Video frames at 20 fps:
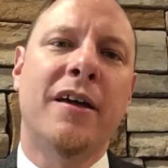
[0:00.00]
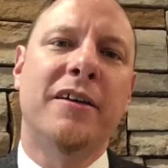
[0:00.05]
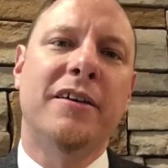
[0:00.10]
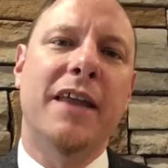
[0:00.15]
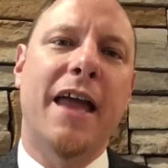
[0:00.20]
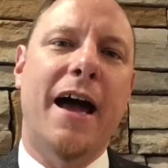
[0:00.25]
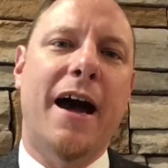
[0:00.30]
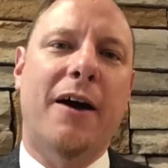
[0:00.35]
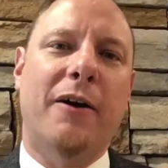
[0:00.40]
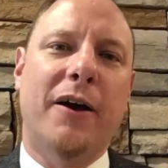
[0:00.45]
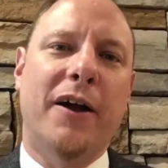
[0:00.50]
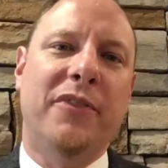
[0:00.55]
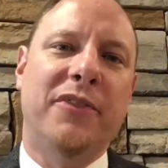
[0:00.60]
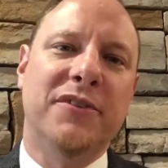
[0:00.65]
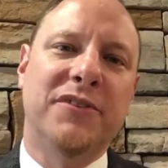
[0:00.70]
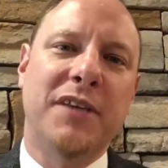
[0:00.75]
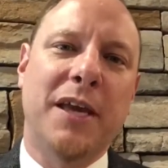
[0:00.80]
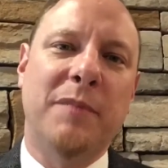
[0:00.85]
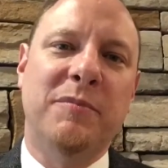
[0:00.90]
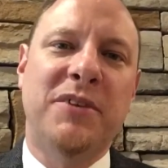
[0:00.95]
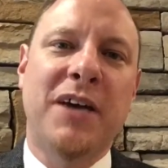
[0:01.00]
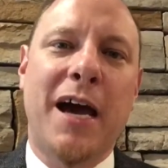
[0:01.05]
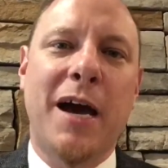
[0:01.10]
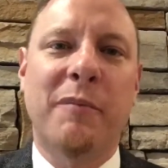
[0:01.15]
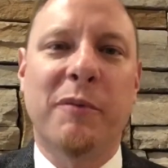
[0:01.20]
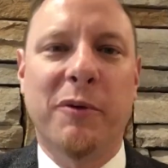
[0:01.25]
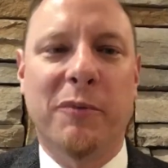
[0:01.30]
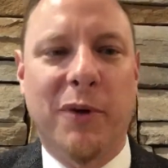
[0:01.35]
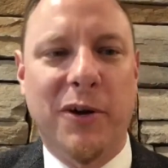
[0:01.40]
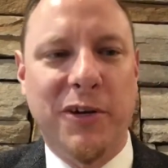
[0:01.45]
Now, at the same time,
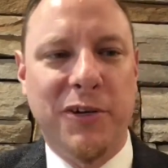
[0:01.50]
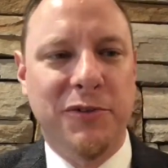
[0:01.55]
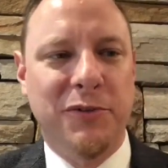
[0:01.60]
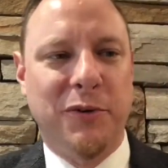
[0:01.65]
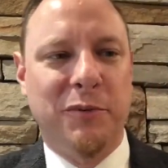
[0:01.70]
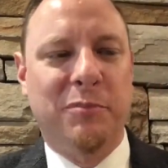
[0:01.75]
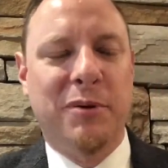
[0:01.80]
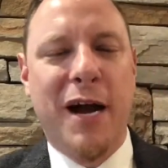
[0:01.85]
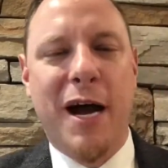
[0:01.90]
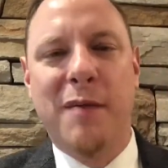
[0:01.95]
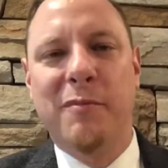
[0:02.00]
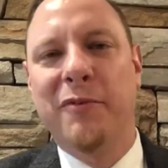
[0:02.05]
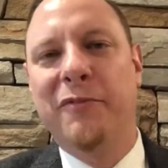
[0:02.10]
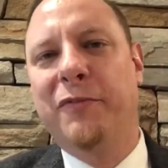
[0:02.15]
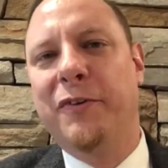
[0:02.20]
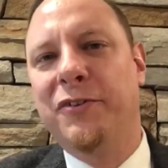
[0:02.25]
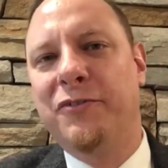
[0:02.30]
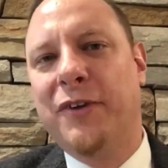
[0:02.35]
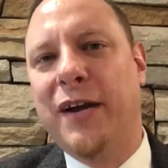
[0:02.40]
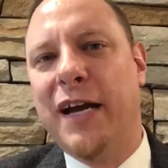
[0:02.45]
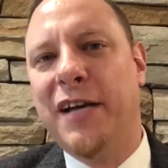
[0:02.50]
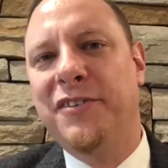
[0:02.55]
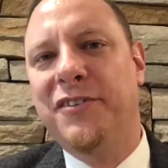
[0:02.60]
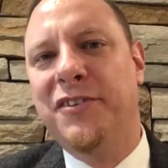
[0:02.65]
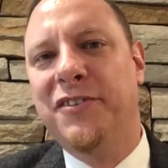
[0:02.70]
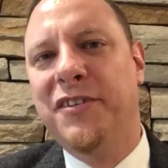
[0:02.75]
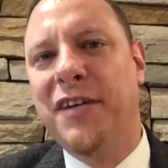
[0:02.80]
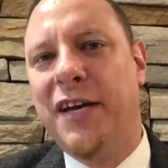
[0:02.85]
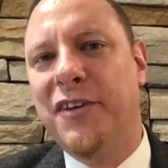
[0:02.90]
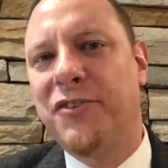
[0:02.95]
we run into a problem if we try to
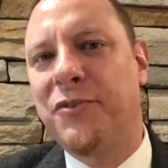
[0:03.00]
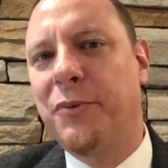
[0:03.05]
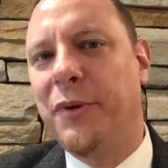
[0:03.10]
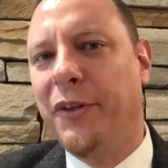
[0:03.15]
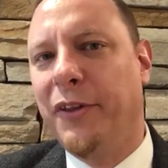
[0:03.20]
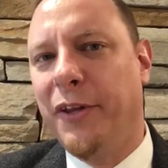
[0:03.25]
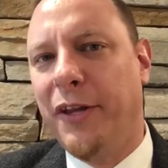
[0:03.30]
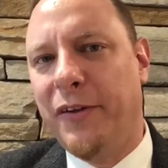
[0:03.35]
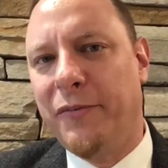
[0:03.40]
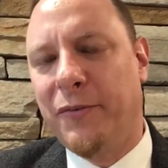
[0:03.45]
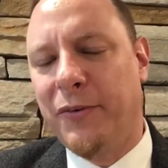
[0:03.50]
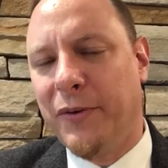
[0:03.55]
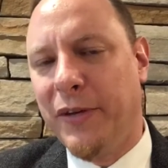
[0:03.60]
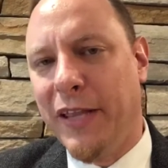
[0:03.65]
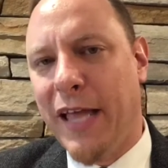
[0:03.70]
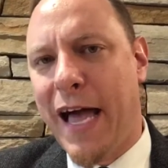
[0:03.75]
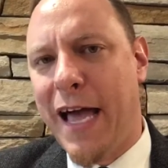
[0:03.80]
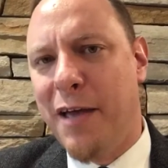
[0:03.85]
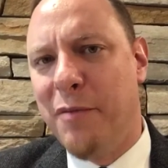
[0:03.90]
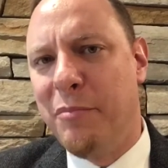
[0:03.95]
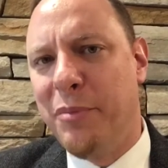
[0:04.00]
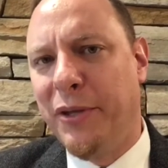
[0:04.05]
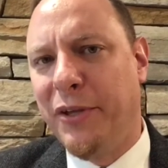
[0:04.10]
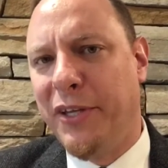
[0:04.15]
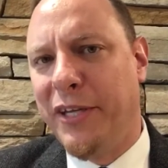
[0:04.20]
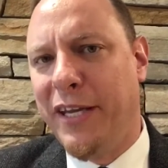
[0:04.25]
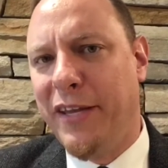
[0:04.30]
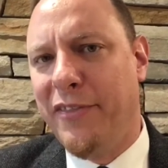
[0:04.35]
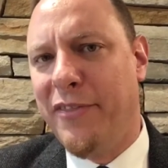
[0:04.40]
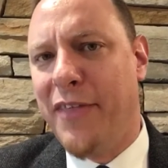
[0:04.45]
test
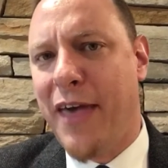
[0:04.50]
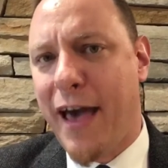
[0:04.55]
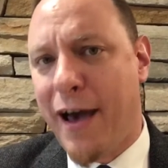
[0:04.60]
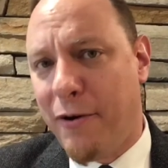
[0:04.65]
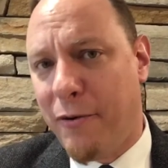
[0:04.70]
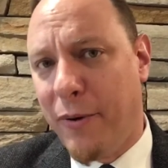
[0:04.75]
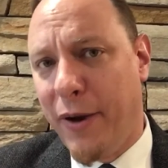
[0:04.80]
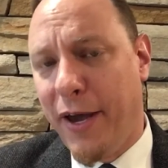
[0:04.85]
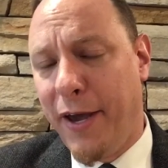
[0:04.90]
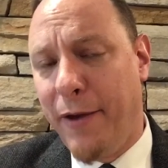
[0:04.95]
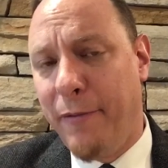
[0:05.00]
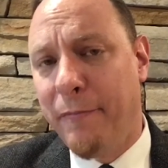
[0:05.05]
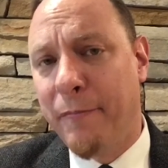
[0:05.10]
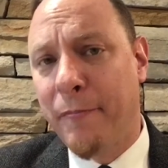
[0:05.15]
reliability that way.